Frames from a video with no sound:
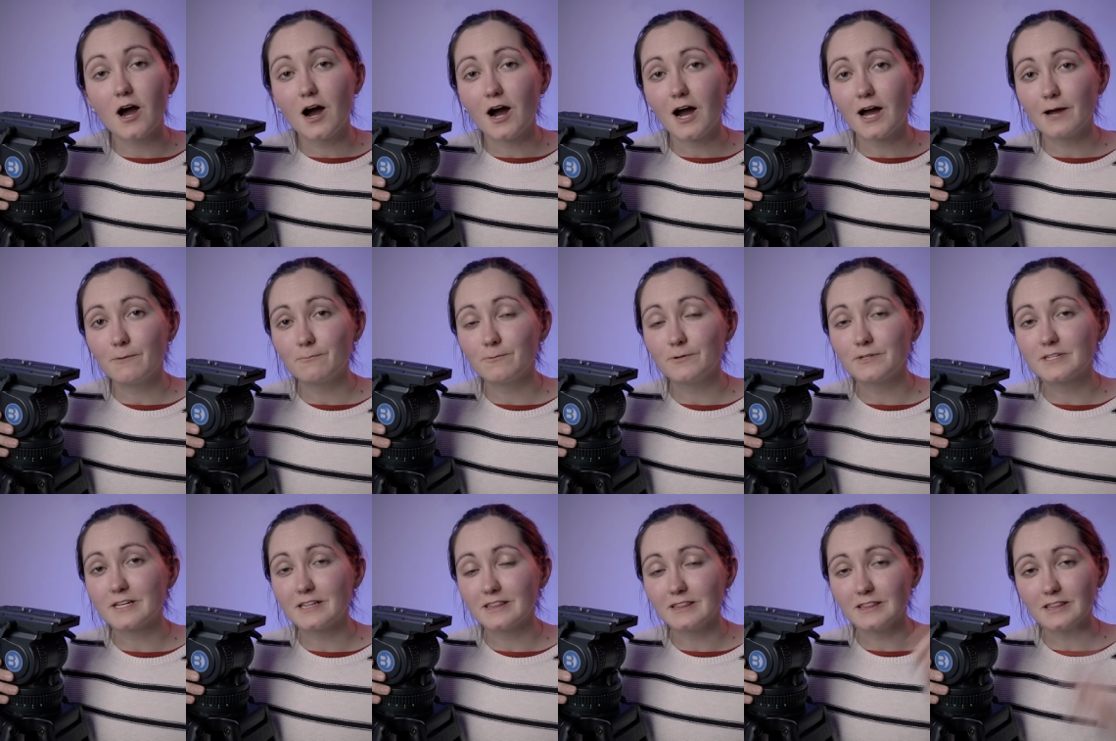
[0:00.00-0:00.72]
I
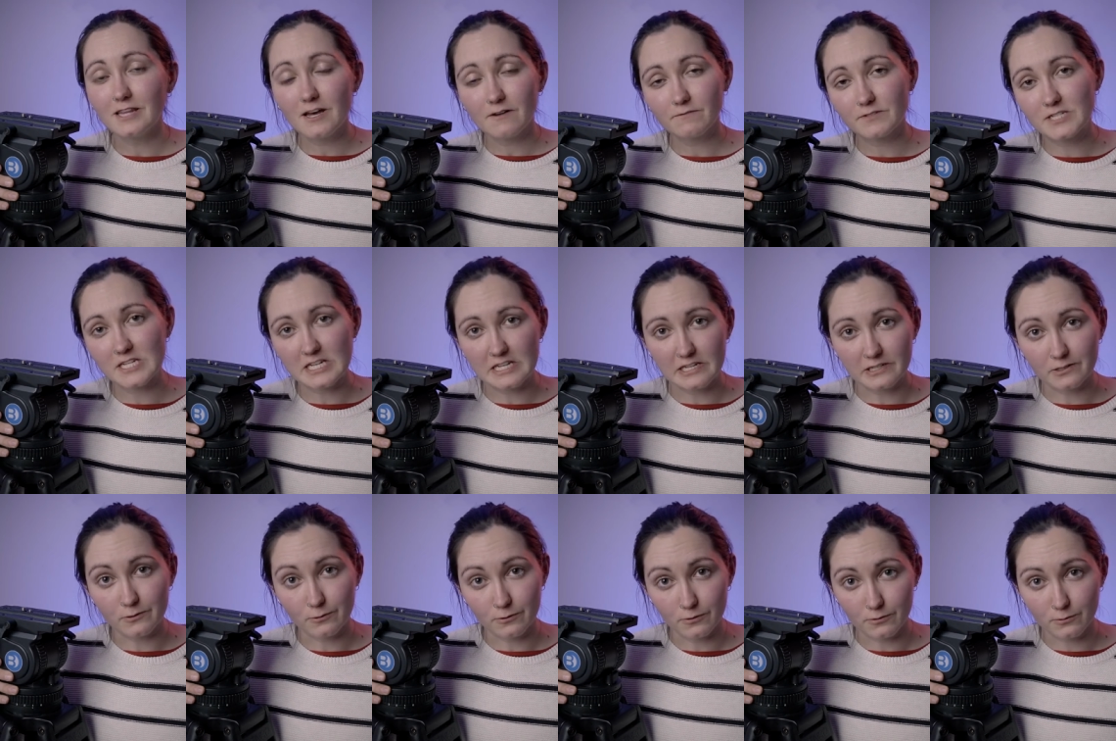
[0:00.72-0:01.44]
would love to hear
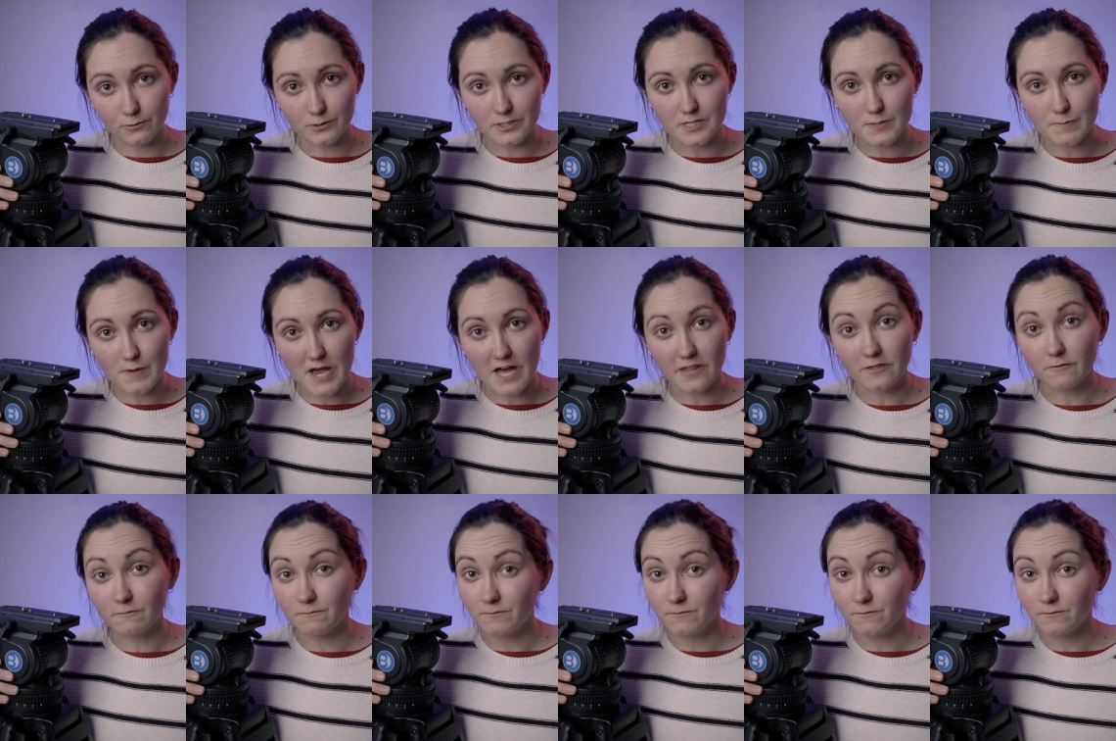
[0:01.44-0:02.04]
your thoughts about the